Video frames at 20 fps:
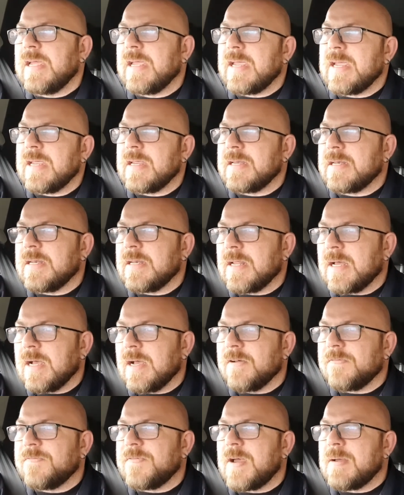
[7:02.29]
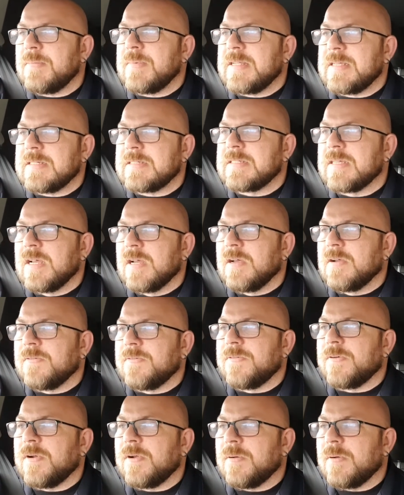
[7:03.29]
in families
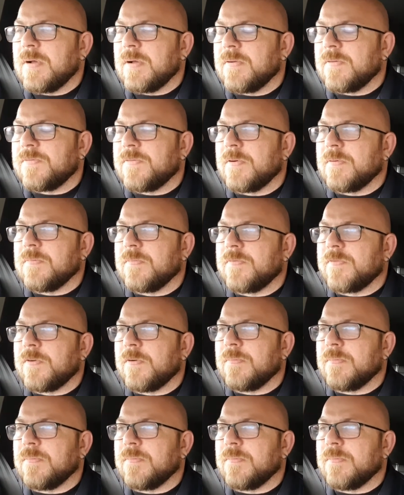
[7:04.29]
from